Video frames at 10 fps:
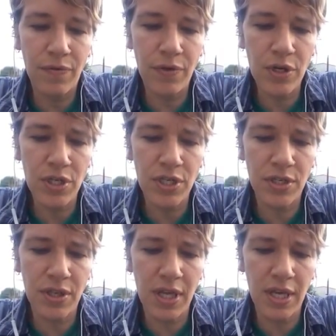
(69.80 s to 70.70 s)

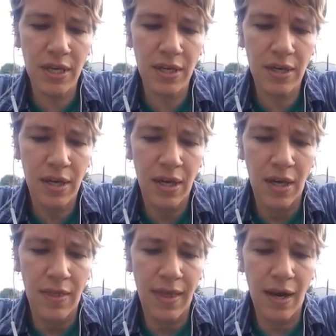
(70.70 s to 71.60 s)
First thing
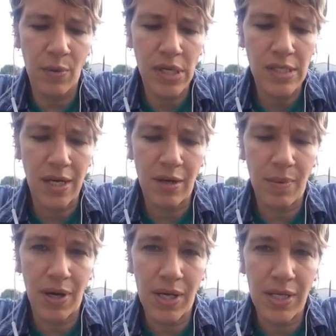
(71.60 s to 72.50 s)
that I want to talk
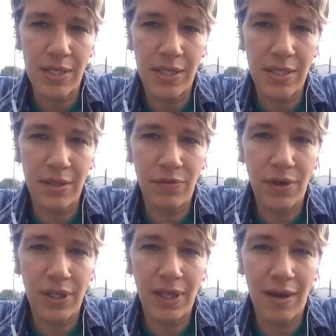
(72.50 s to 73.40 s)
about is the
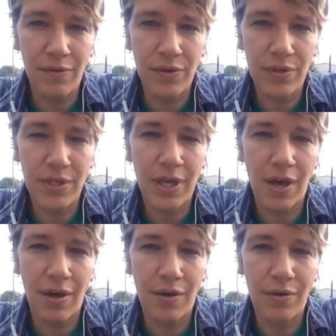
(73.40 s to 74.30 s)
different levels
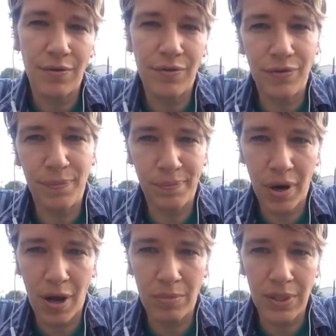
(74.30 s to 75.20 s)
of
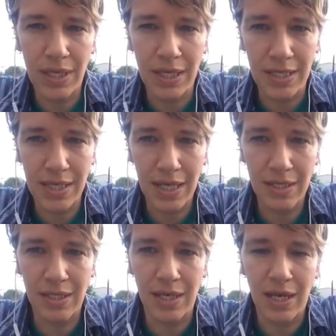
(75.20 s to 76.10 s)
probably
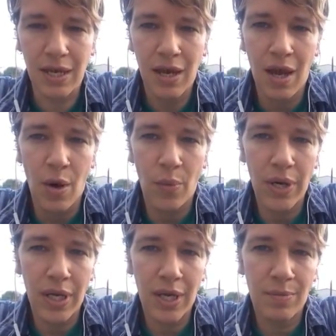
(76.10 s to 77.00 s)
intensity
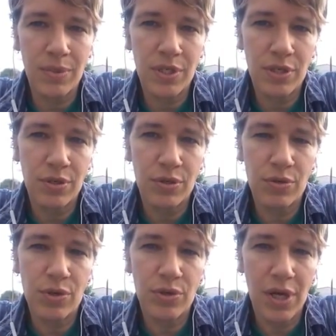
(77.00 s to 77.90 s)
when it comes
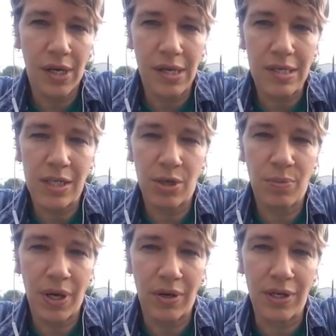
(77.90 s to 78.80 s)
to you talking to your
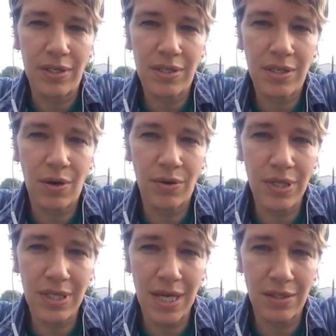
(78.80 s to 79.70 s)
parents. So
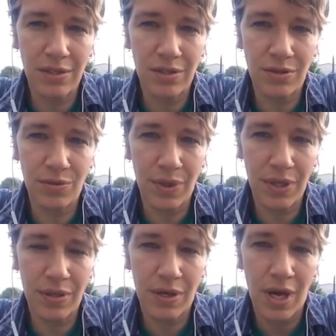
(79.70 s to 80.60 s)
this has to do
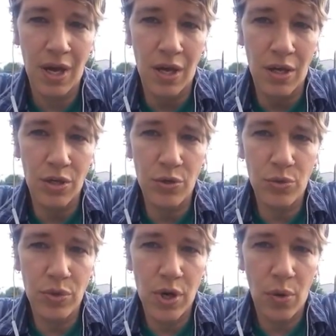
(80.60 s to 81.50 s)
with
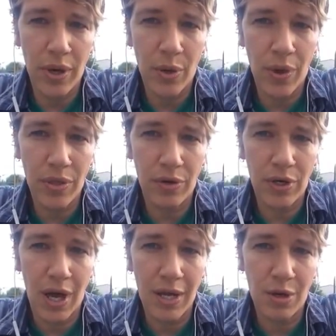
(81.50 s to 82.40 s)
you knowing whether or
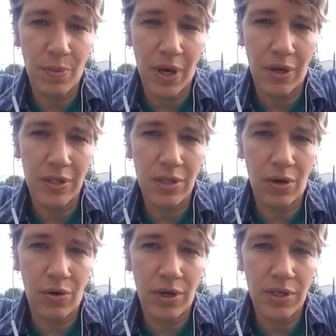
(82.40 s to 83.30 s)
not your parents
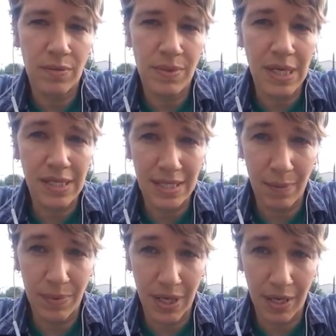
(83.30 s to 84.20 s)
are going to be
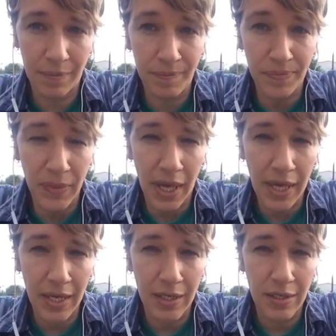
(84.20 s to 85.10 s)
accepting,
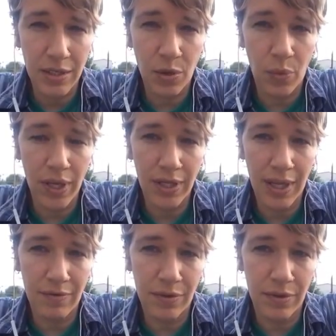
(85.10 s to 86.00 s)
and to what
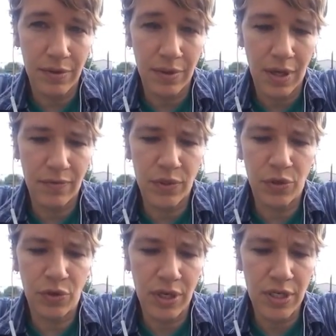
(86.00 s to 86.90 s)
level of
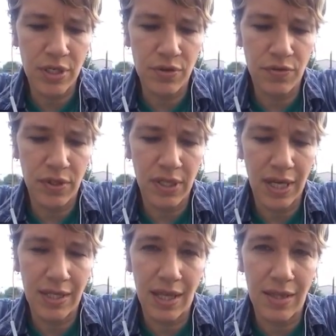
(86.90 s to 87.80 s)
degree do you feel
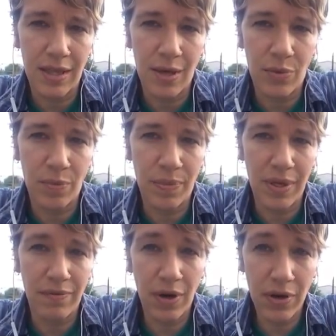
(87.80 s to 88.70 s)
like that they would
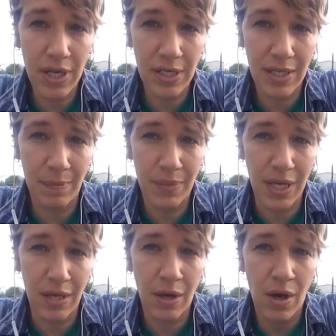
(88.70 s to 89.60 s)
be very
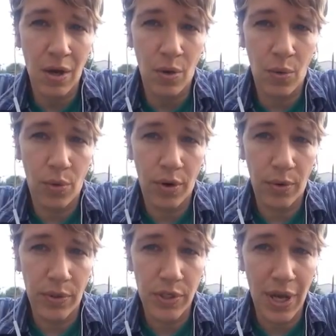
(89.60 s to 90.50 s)
accepting,
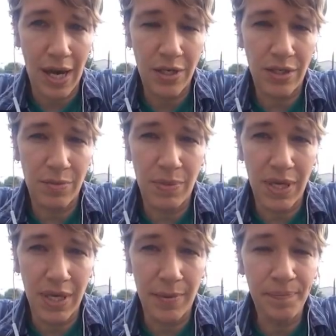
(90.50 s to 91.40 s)
or would you actually
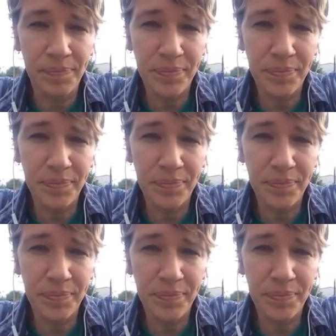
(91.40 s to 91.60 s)
be